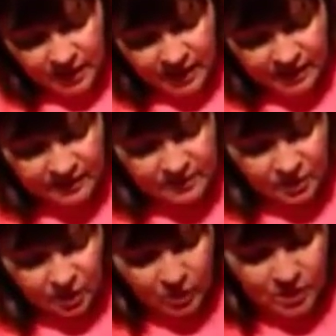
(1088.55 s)
Okay,
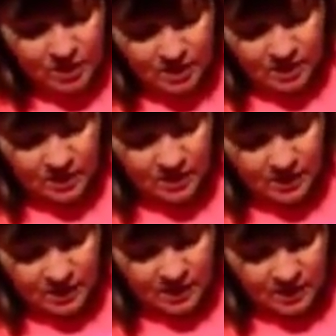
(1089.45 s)
so
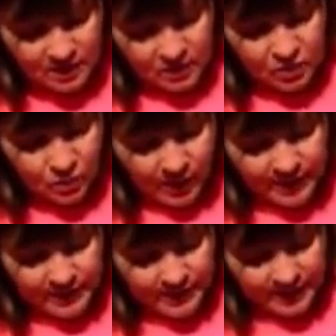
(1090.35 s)

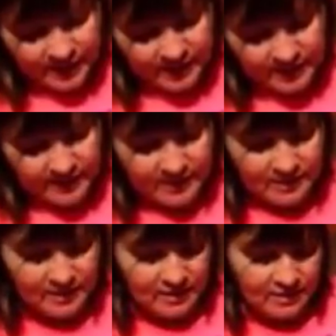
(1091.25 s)
twine it on
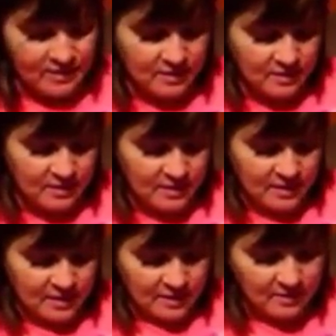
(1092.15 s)

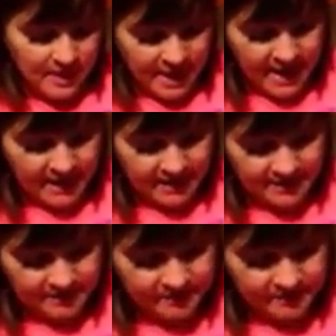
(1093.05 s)
the back.